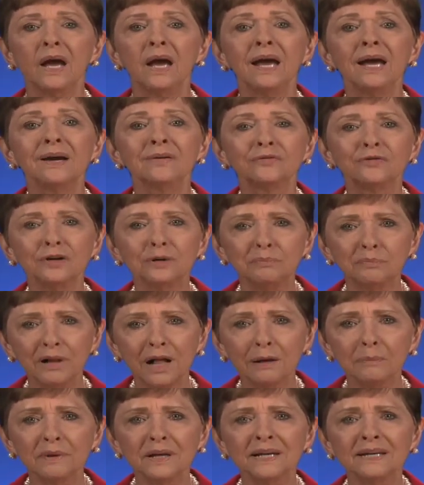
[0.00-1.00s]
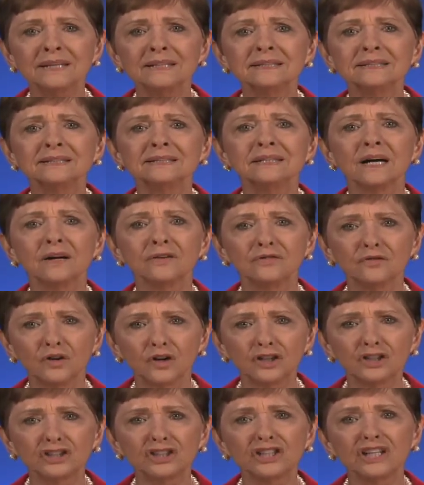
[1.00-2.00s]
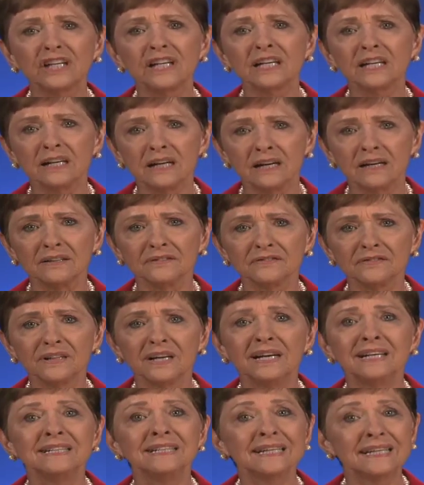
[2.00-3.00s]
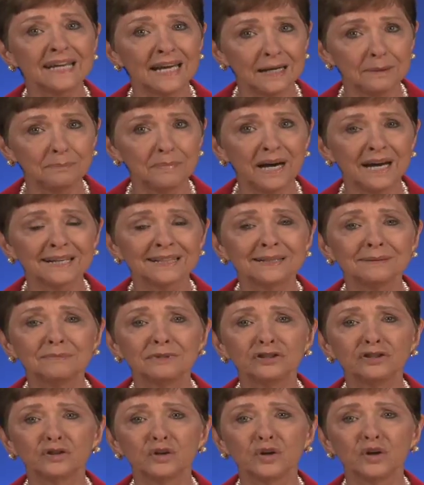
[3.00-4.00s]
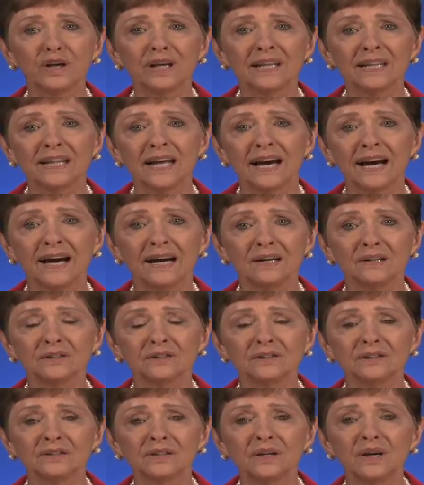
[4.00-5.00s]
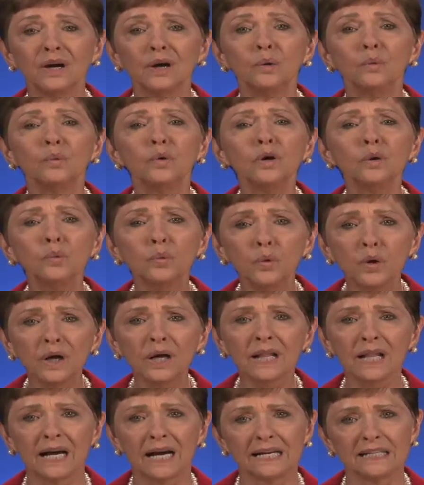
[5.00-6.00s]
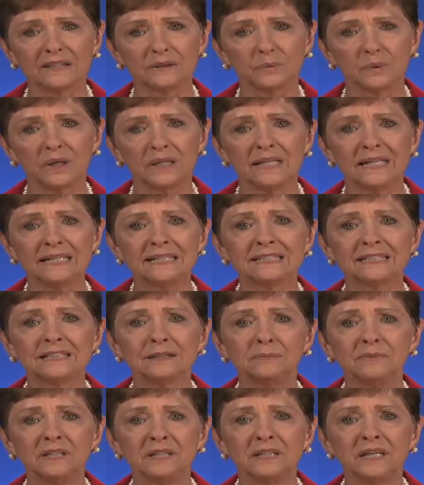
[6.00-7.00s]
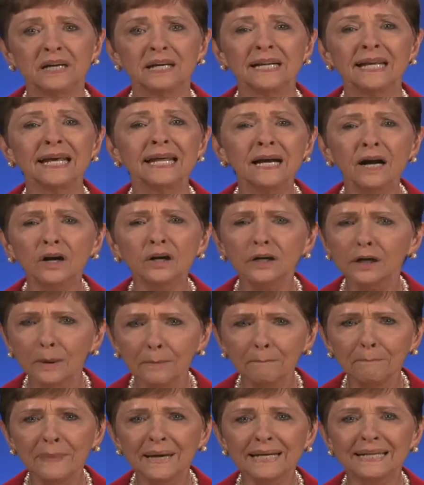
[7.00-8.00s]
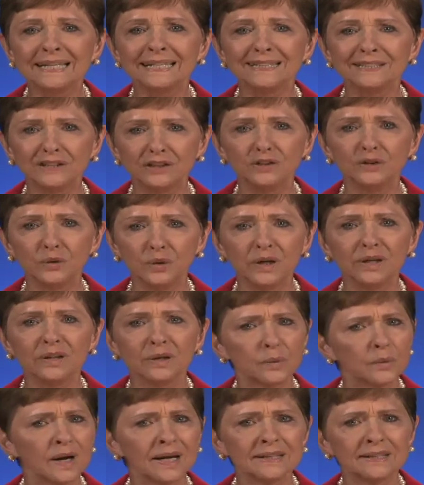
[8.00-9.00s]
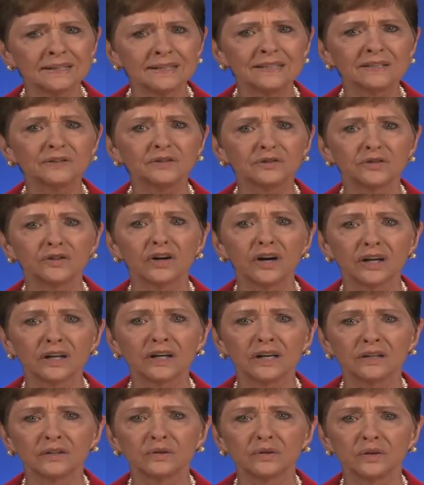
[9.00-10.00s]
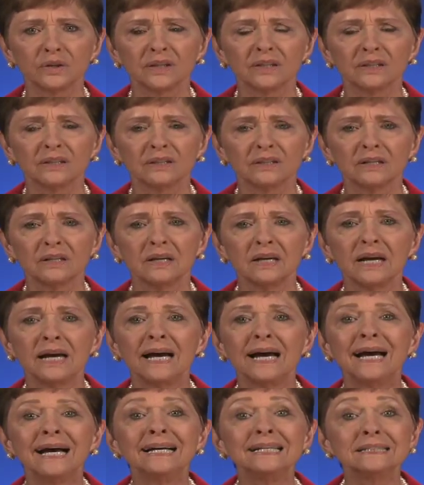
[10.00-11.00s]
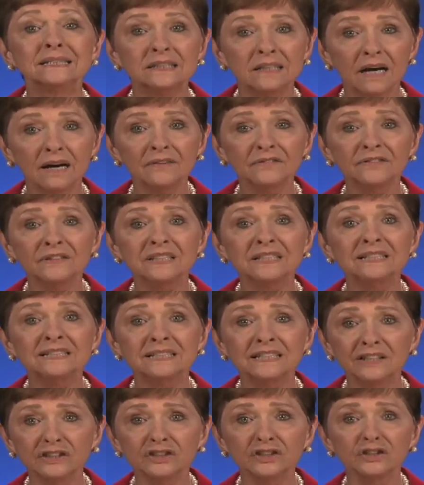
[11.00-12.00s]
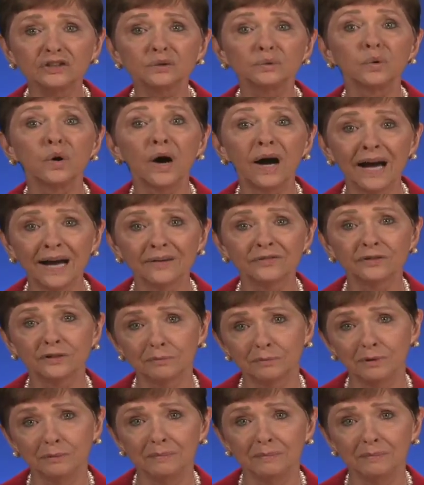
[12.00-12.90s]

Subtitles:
If Republicans are fortunate enough to gain back the majority in the House, we realize what needs to be done and are committed to doing the right things for our country. Tough decisions will have to be